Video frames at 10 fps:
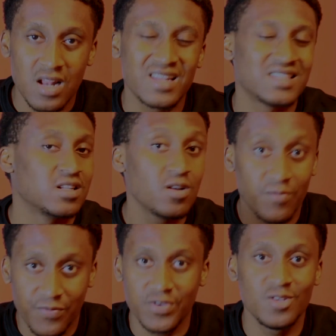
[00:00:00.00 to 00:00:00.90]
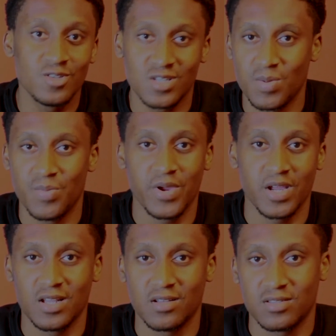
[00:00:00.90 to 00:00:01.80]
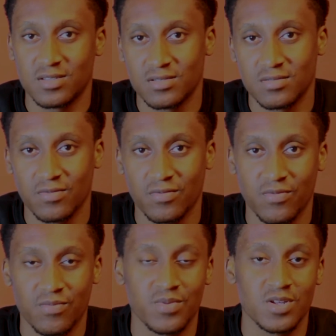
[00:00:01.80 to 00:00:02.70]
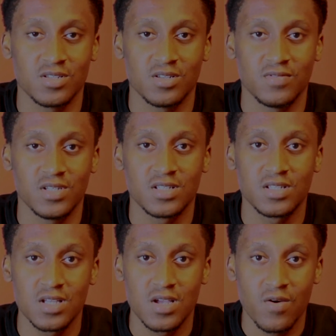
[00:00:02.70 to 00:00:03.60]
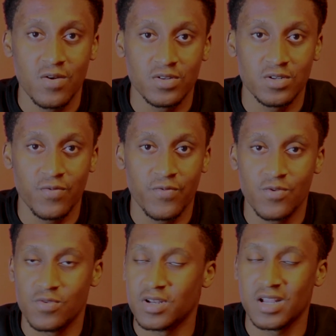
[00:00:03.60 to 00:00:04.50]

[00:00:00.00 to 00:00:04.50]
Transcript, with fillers: there's a lot of videos I'm bringing out because of this new phone.